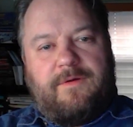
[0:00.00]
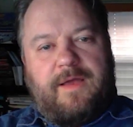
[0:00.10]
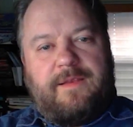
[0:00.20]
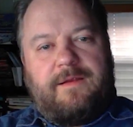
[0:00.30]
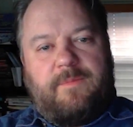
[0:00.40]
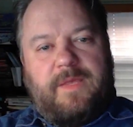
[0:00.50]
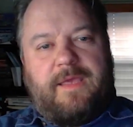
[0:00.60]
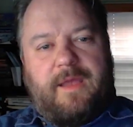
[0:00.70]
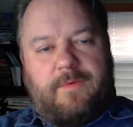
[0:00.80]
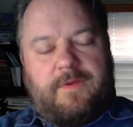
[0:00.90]
I needed a
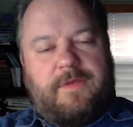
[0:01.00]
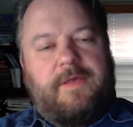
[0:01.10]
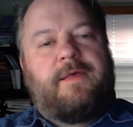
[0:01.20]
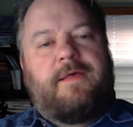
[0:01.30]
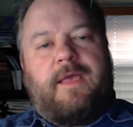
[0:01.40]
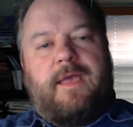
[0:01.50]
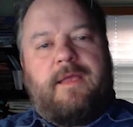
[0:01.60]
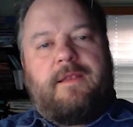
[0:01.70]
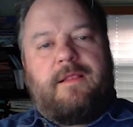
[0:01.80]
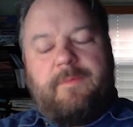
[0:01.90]
big hammer."
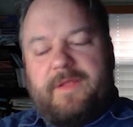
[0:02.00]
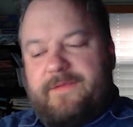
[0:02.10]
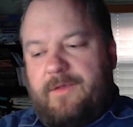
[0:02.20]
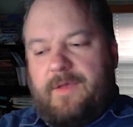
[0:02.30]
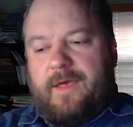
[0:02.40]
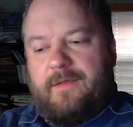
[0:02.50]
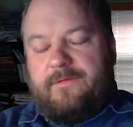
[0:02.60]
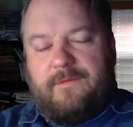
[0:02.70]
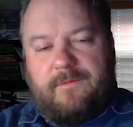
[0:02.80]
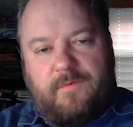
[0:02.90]
And let me tell you
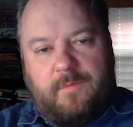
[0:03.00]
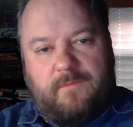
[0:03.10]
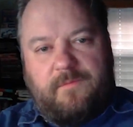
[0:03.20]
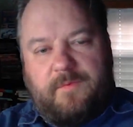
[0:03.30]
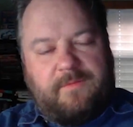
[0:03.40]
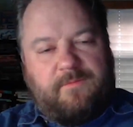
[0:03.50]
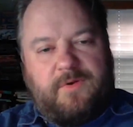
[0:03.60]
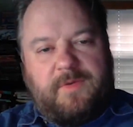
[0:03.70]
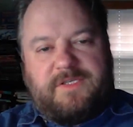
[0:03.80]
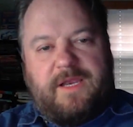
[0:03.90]
guys,
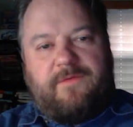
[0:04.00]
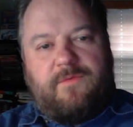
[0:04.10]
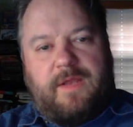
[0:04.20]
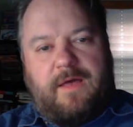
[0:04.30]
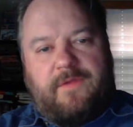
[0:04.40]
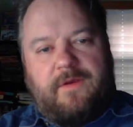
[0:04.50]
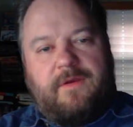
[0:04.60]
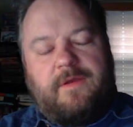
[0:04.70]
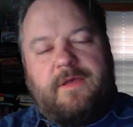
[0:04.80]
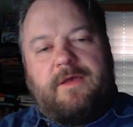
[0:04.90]
pretty much everyone out
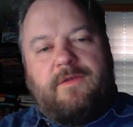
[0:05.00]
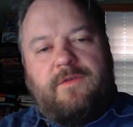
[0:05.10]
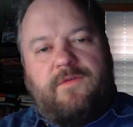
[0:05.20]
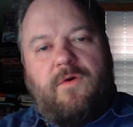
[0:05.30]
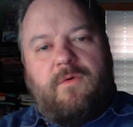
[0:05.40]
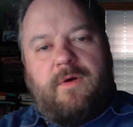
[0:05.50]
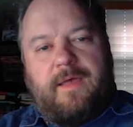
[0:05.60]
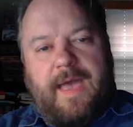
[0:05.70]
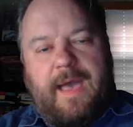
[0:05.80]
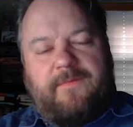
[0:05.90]
there, you don't
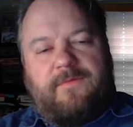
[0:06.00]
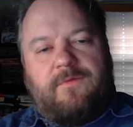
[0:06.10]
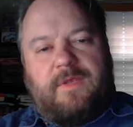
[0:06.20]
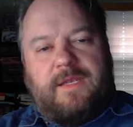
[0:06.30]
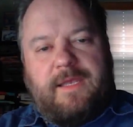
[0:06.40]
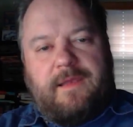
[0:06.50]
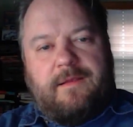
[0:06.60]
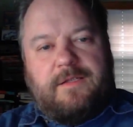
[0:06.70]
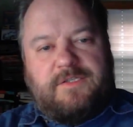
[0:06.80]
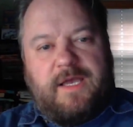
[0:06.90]
absolutely
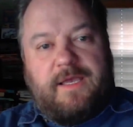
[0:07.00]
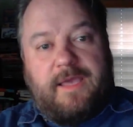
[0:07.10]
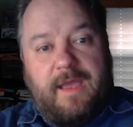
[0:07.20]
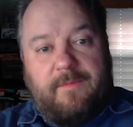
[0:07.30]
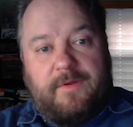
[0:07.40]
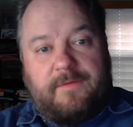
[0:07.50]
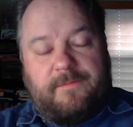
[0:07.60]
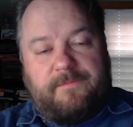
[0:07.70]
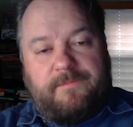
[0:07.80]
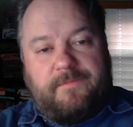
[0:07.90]
need a giant camera,
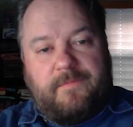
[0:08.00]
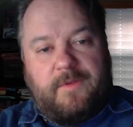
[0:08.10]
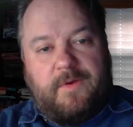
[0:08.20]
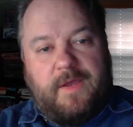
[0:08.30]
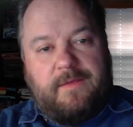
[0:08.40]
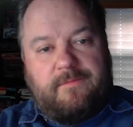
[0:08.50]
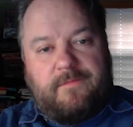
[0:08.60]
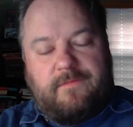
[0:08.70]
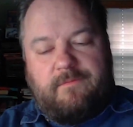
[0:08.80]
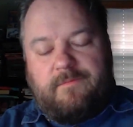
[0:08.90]
all right?
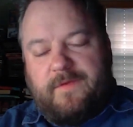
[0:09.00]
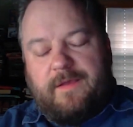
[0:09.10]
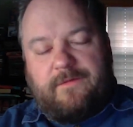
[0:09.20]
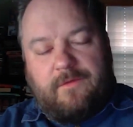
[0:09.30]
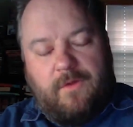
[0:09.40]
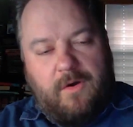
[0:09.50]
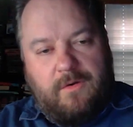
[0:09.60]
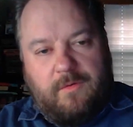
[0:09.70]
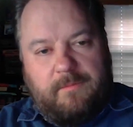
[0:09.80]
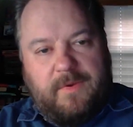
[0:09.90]

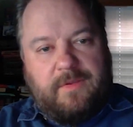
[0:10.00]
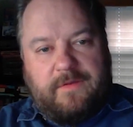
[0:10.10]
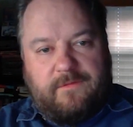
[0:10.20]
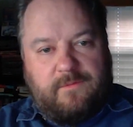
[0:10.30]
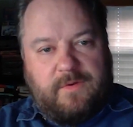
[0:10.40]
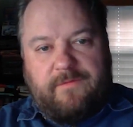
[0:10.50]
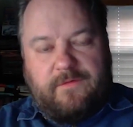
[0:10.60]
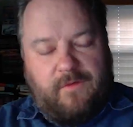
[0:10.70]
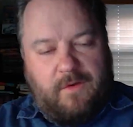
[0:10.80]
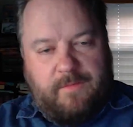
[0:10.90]
DSLR or mirrorless or whatever you're
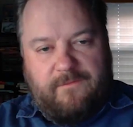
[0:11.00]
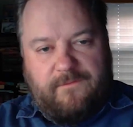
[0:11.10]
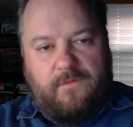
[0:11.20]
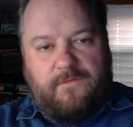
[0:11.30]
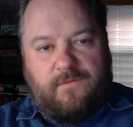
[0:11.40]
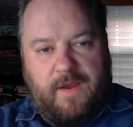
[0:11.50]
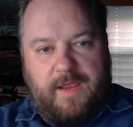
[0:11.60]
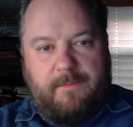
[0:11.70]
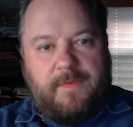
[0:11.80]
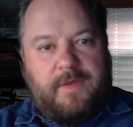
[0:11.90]
talking about, full
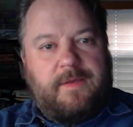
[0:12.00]
frame,